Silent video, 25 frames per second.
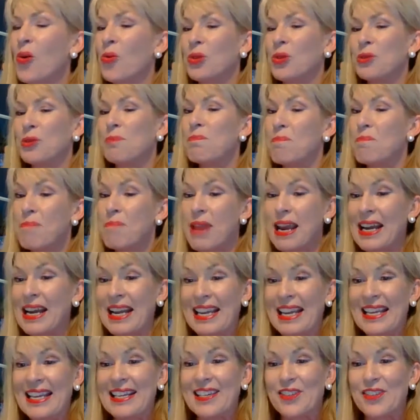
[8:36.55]
was
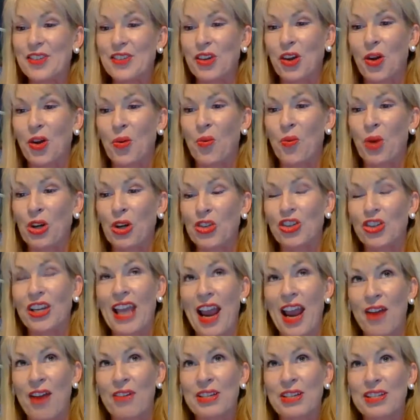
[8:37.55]
many years ago
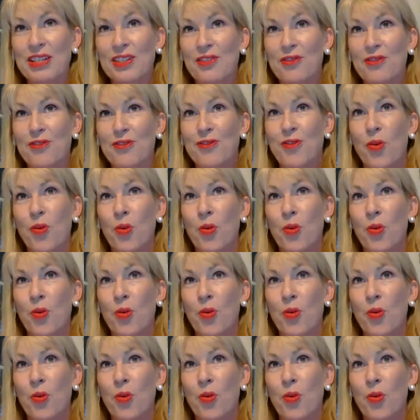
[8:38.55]
watching Harrison